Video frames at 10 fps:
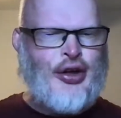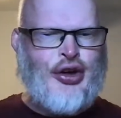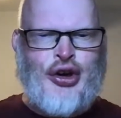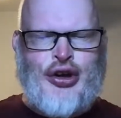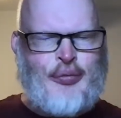
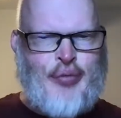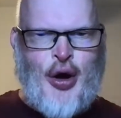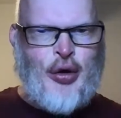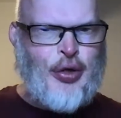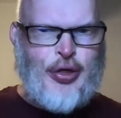good at
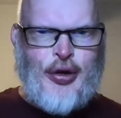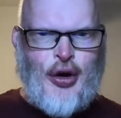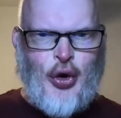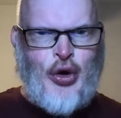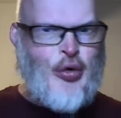both,
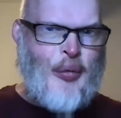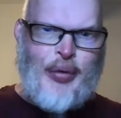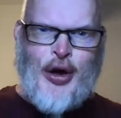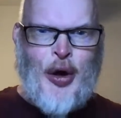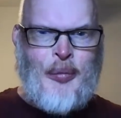or you won't
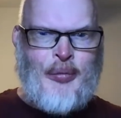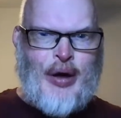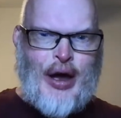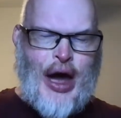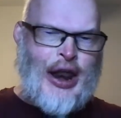become
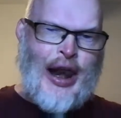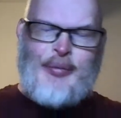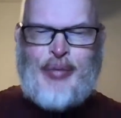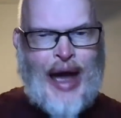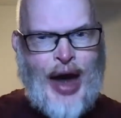an
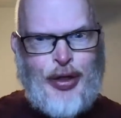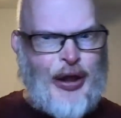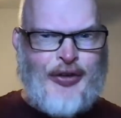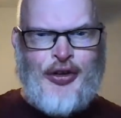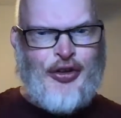Olympic
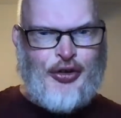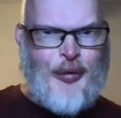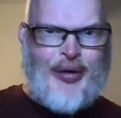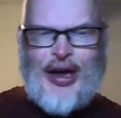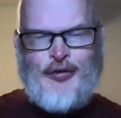athlete in
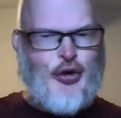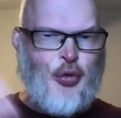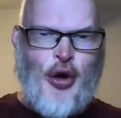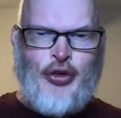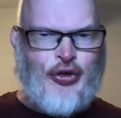swimming if you
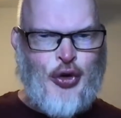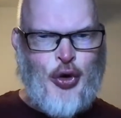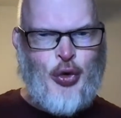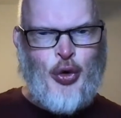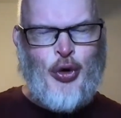run
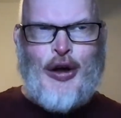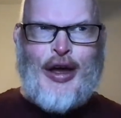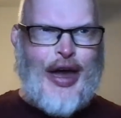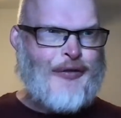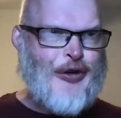two, or
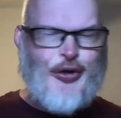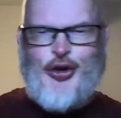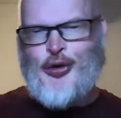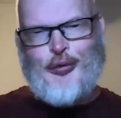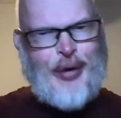if you
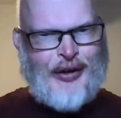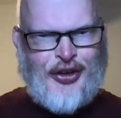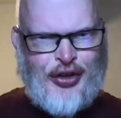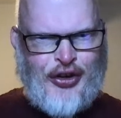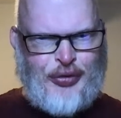do a
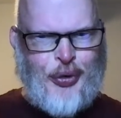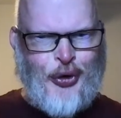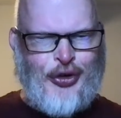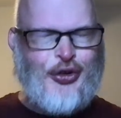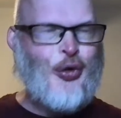practice of the
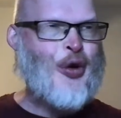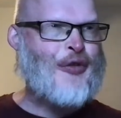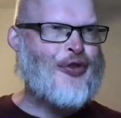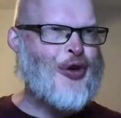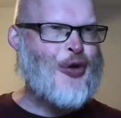sports, or
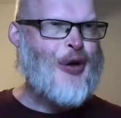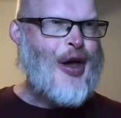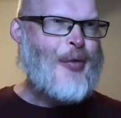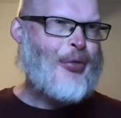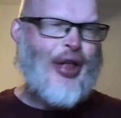if you
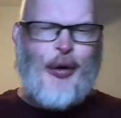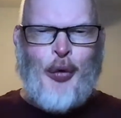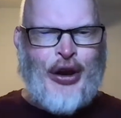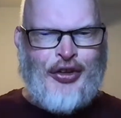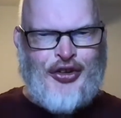play
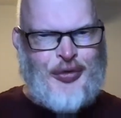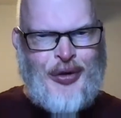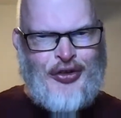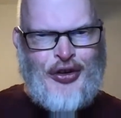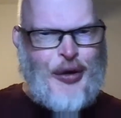one
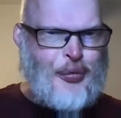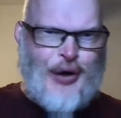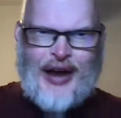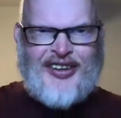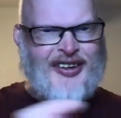instrument and you
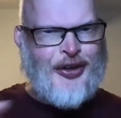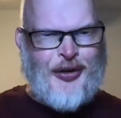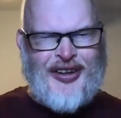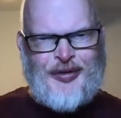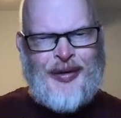practice other
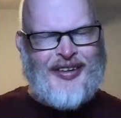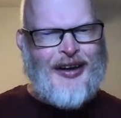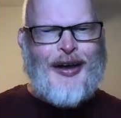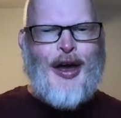instruments.